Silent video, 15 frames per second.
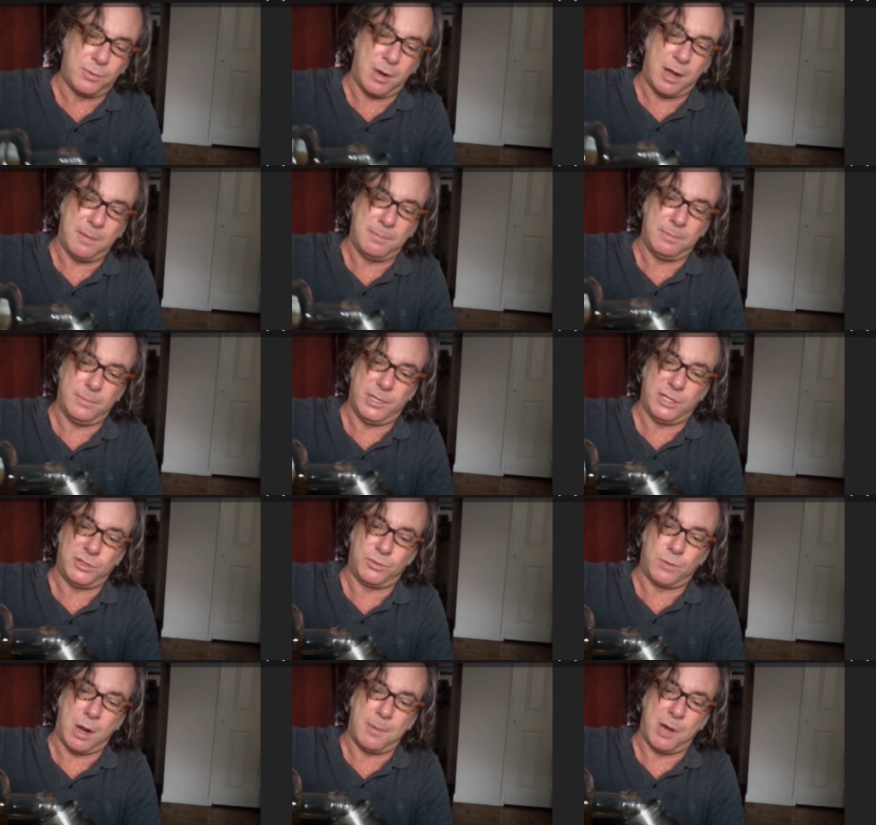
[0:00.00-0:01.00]
rum,
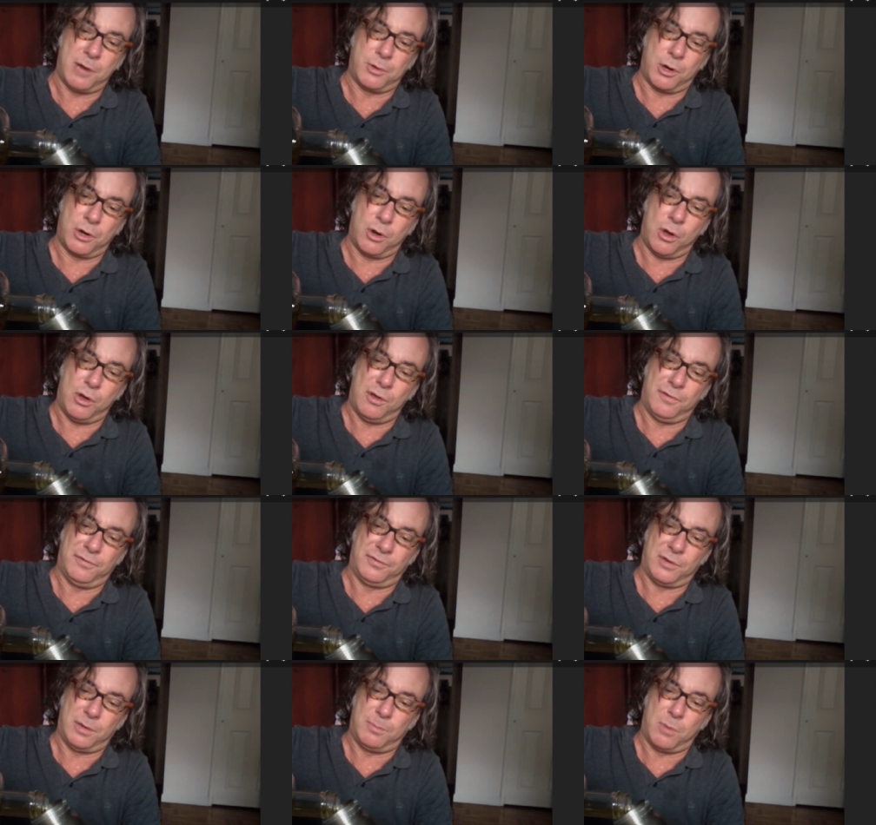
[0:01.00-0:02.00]
it's rum agricole
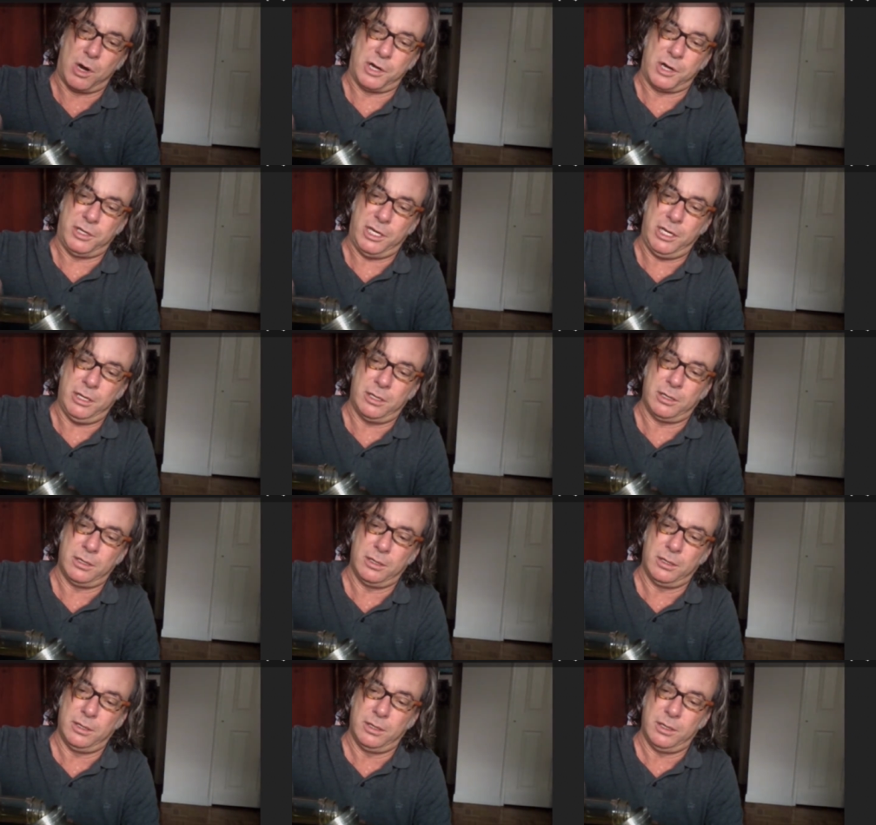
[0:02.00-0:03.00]
from Martinique,
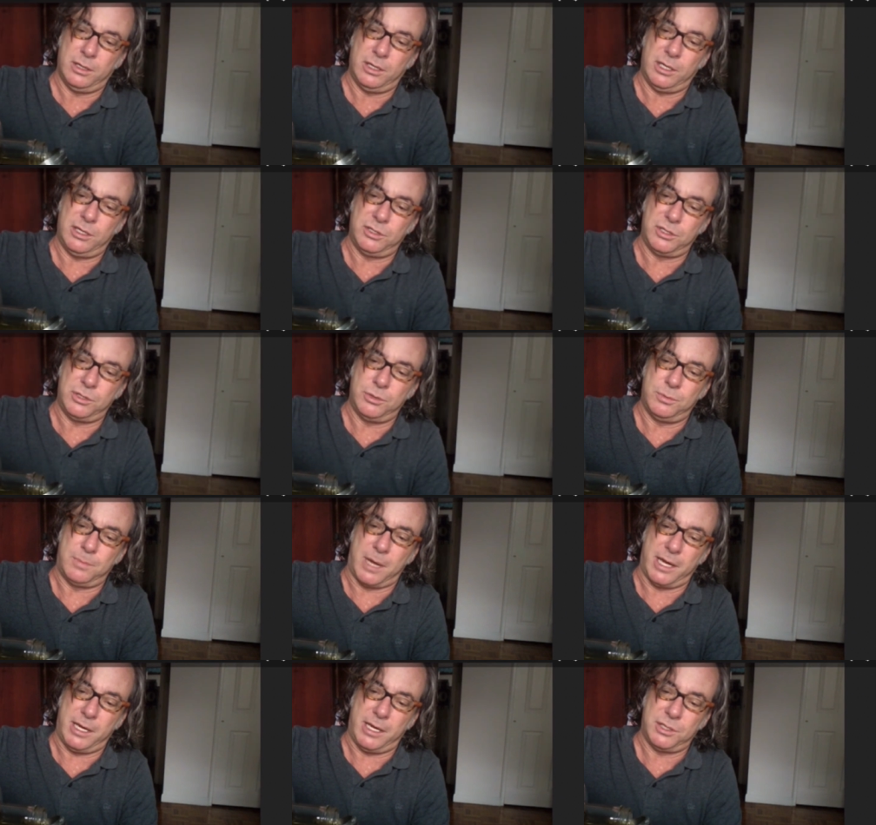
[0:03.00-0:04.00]
into
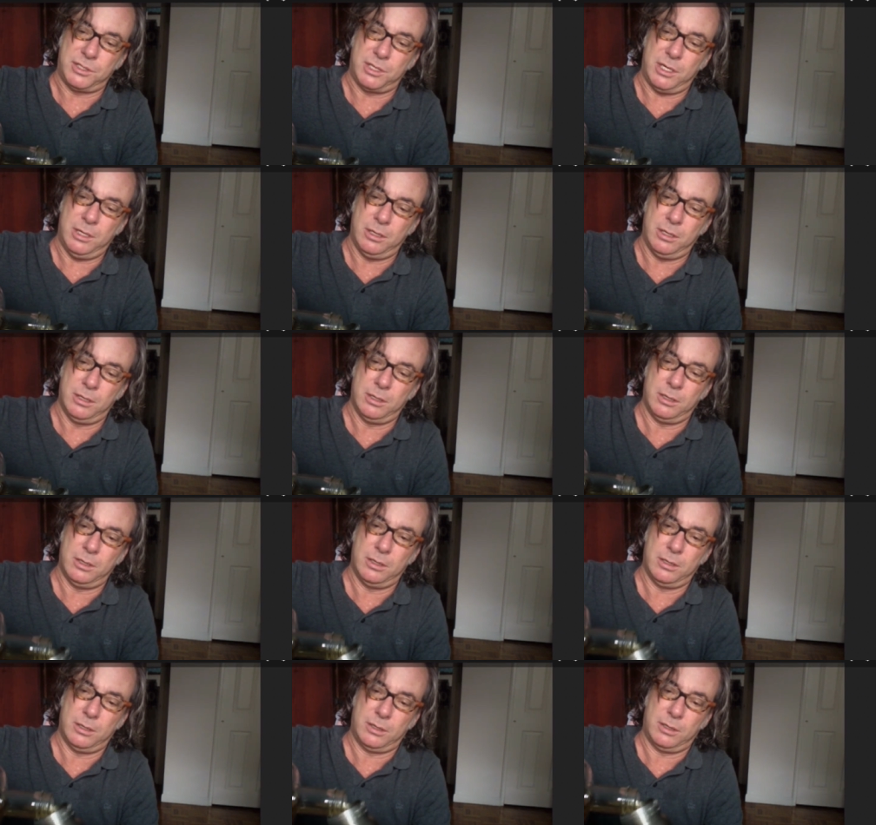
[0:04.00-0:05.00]
my ISI.
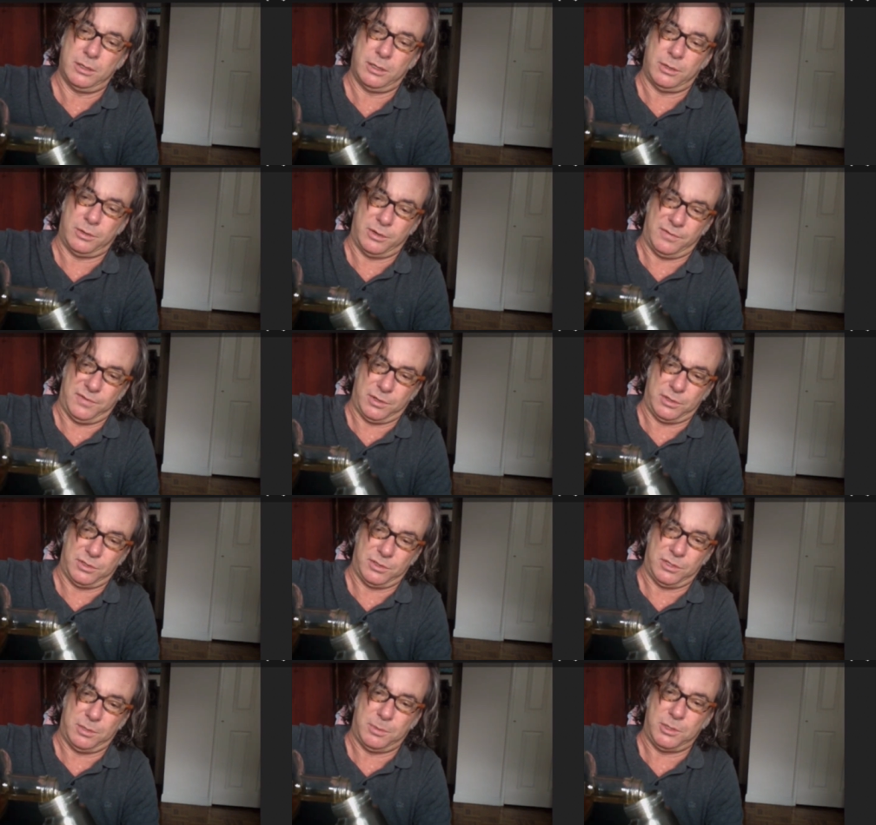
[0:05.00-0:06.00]
I don't know if you
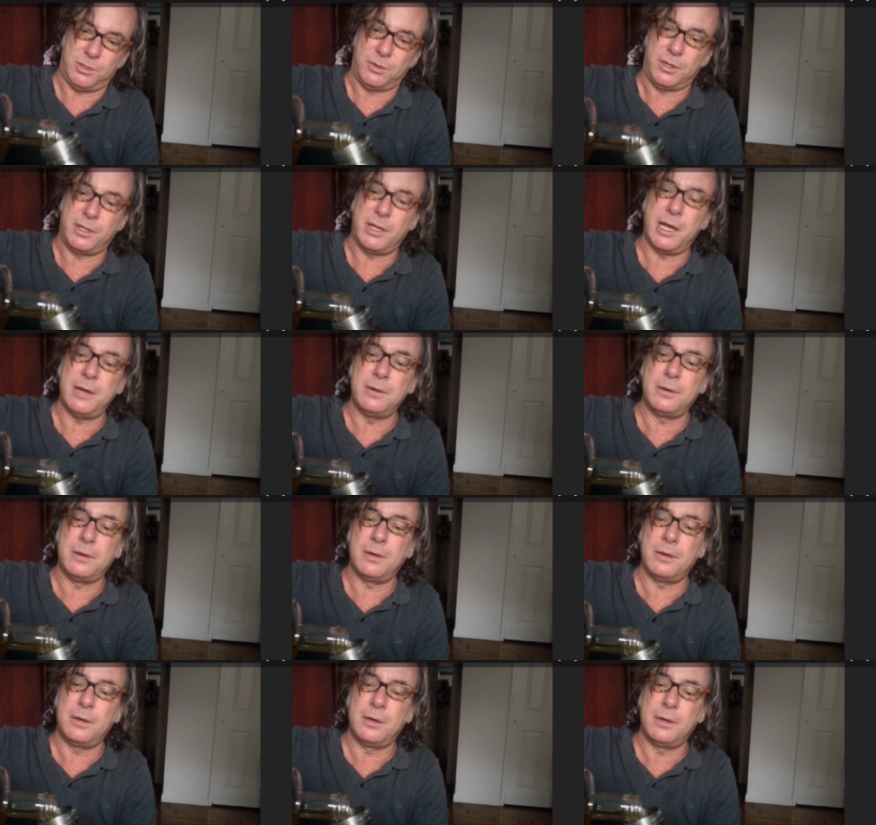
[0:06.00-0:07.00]
can see me doing
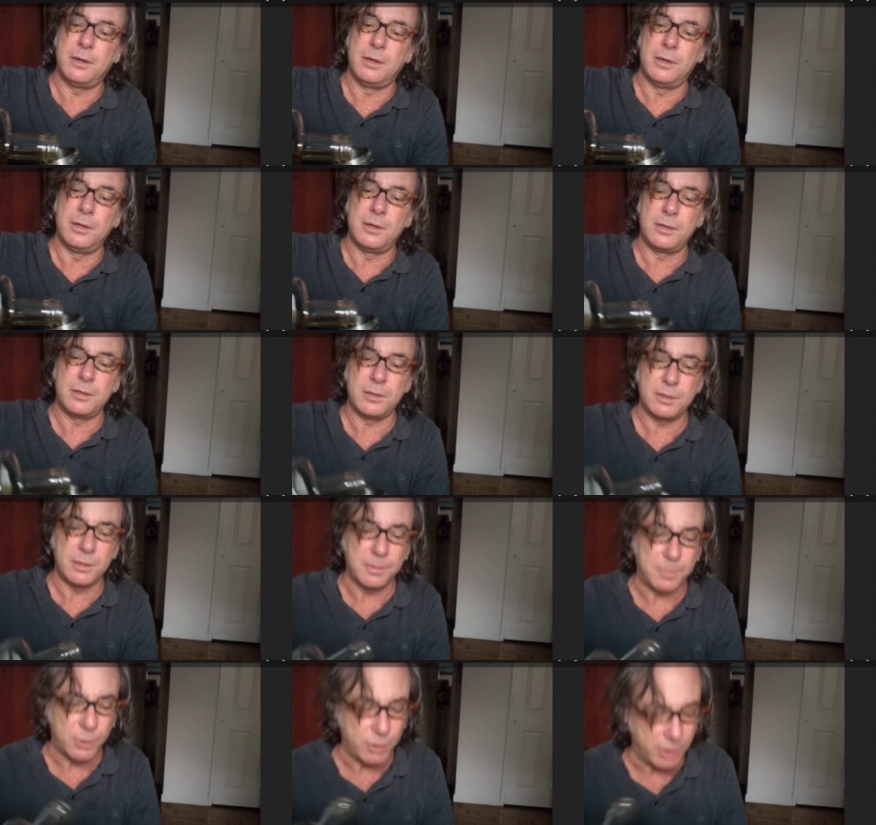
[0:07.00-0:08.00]
that.
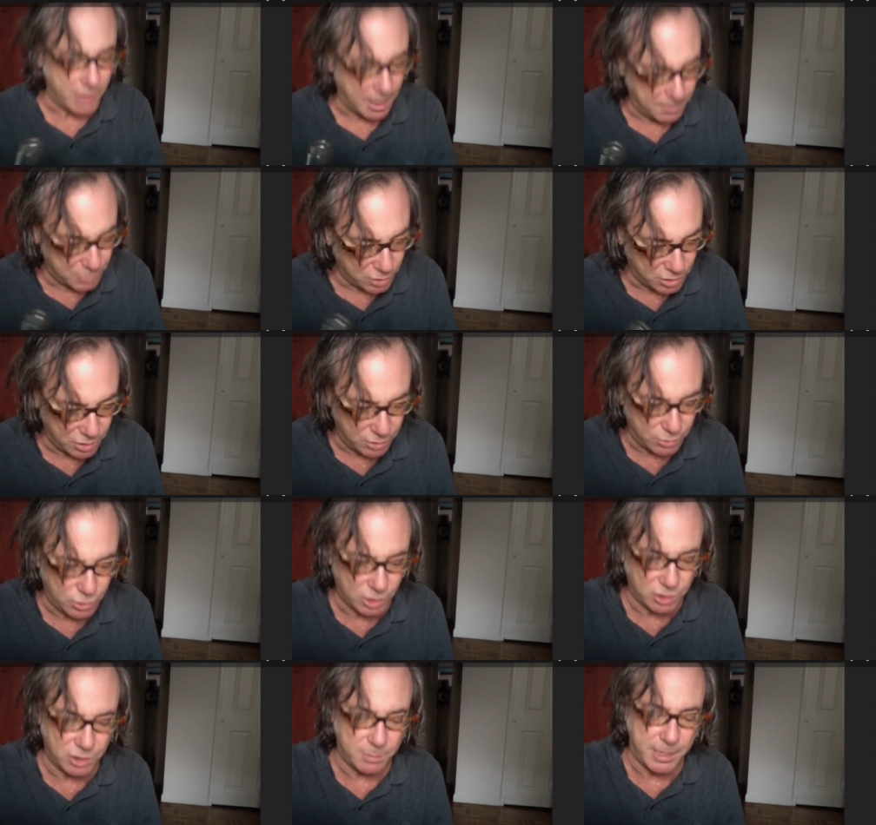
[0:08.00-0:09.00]
And put it up to
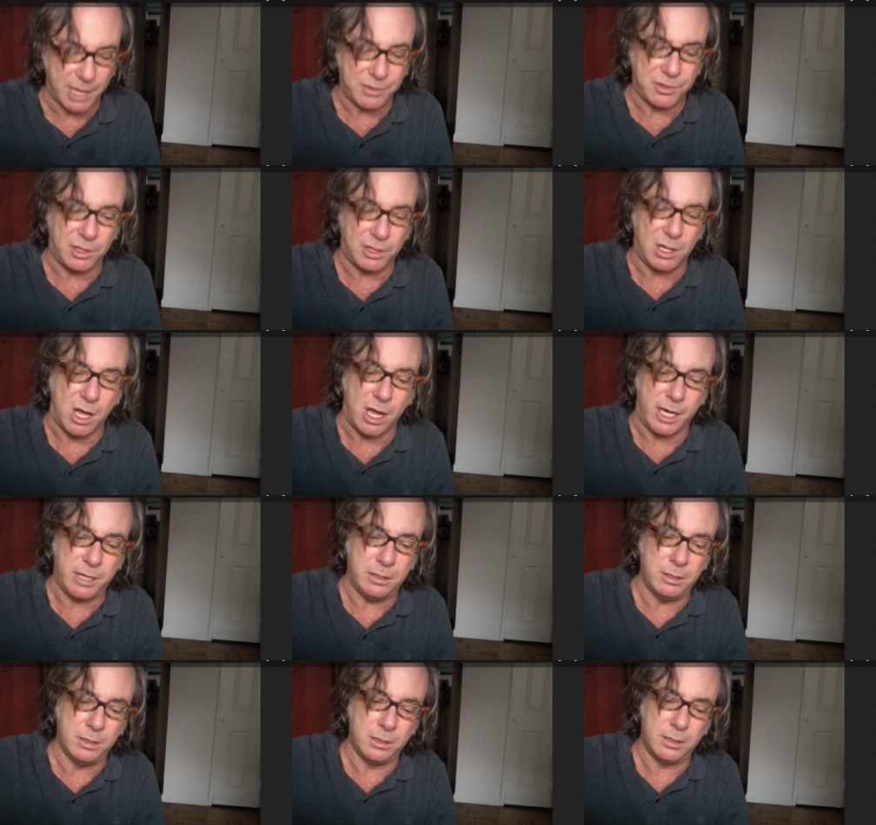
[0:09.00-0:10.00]
just about the
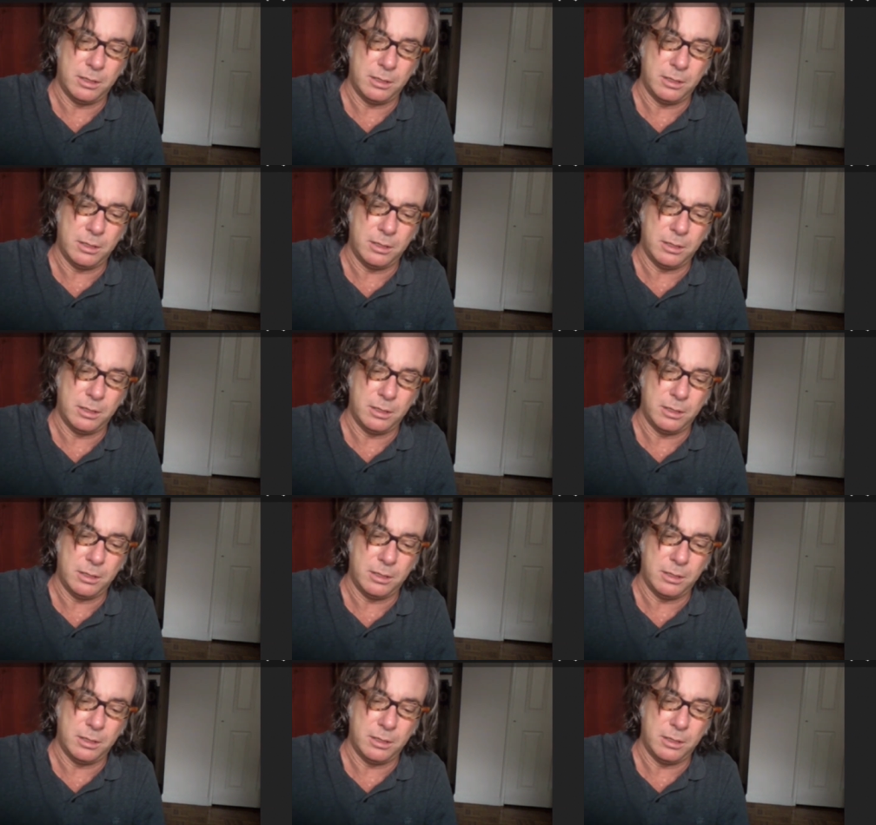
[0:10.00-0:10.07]
line.